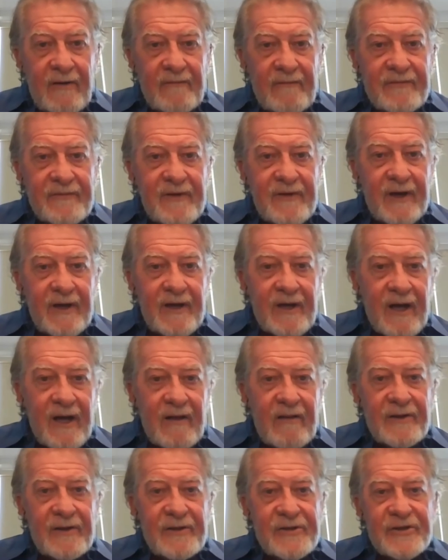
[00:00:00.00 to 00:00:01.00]

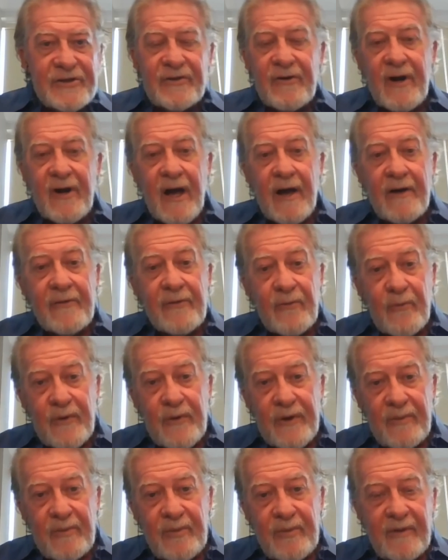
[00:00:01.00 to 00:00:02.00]
psychology or how to
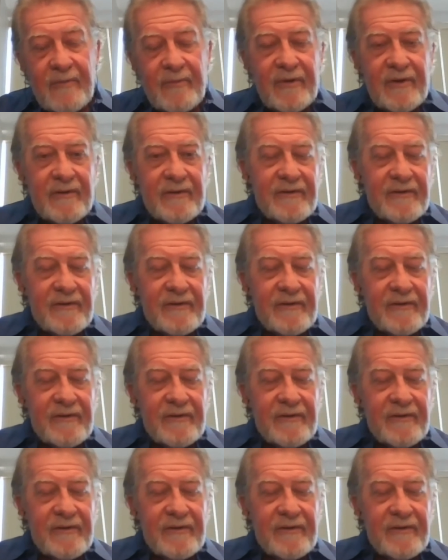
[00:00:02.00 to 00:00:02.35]
read people.